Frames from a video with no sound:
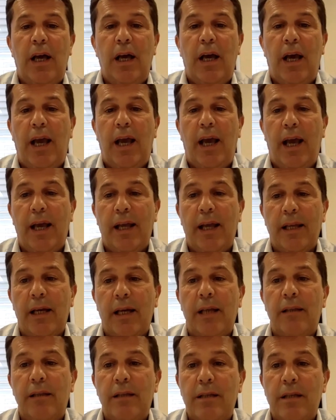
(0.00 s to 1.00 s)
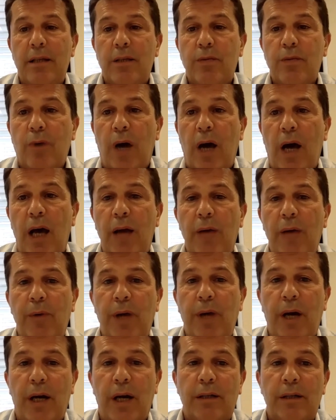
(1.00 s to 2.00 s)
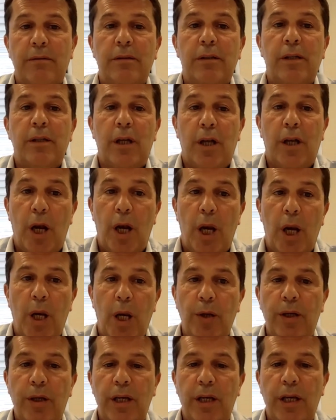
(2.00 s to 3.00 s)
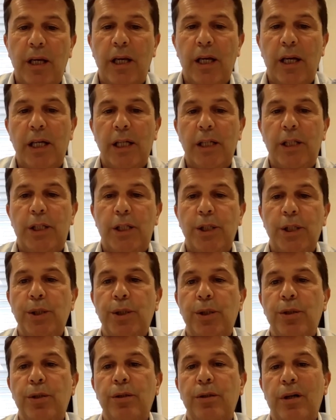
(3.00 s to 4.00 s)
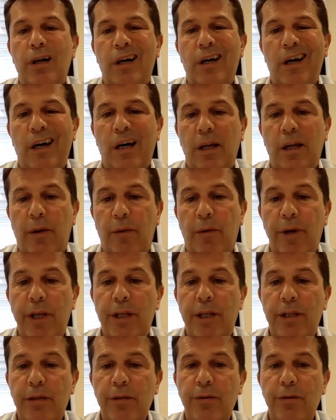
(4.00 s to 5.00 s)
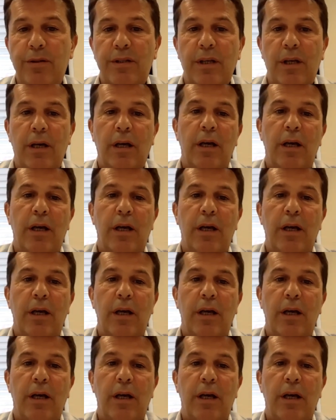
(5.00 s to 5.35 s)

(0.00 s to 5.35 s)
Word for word: And this is why we are looking to reduce